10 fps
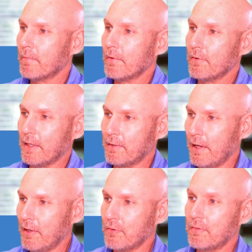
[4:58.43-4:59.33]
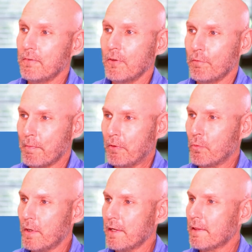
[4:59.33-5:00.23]
Like today's November
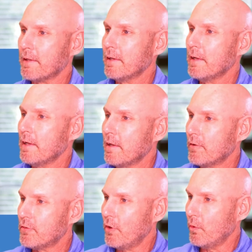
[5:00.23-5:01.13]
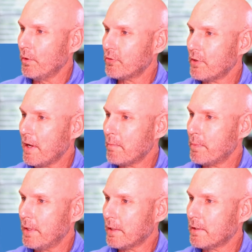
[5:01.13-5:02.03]
20th, so let's say I
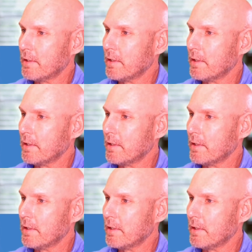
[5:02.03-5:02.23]
picked